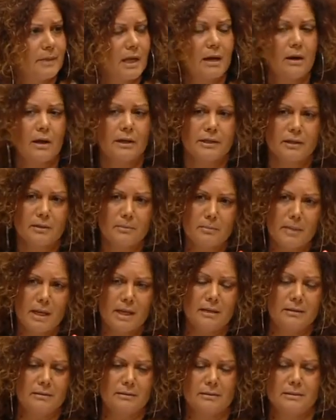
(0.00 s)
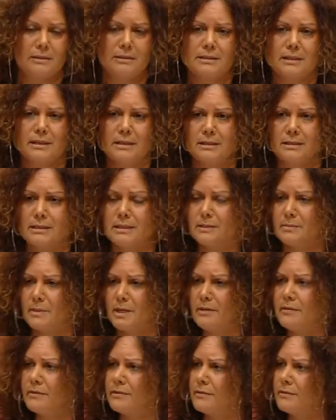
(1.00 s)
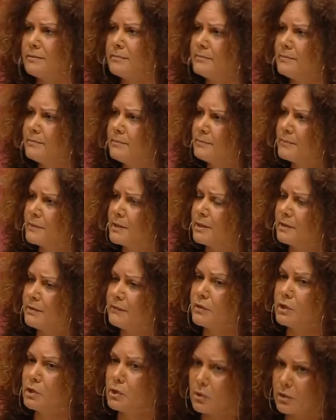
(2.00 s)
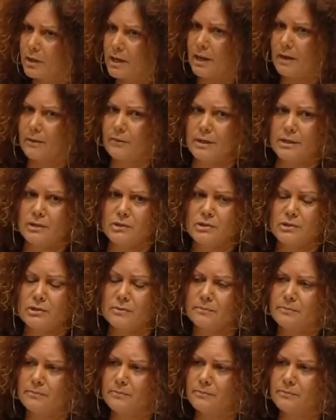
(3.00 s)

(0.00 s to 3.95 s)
And I commend Senator Smith for your courage